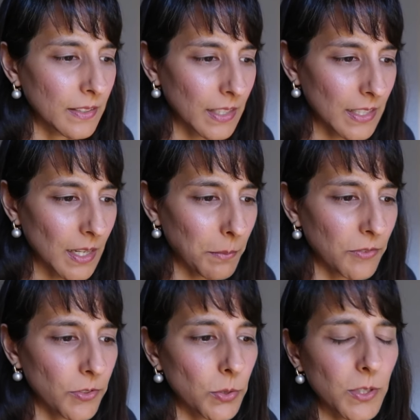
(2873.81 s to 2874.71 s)
That's
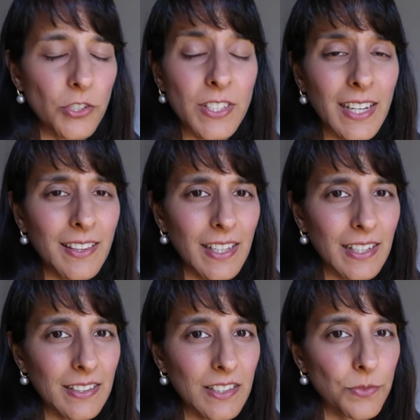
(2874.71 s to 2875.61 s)
happening for you in your tenth
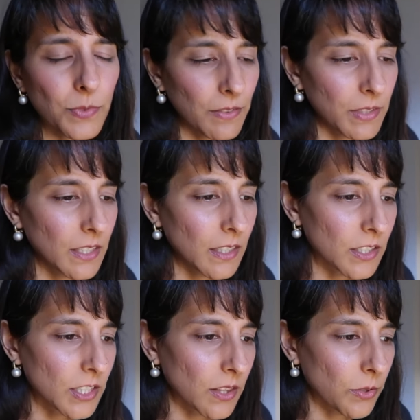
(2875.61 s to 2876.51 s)
house, Revati
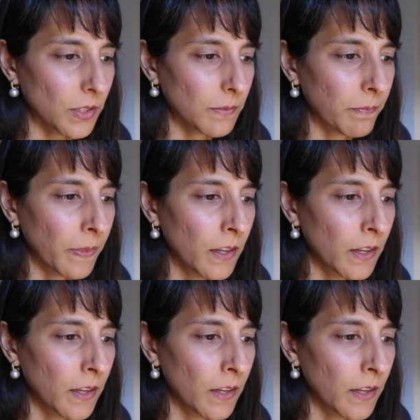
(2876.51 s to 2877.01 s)
Nakshatra.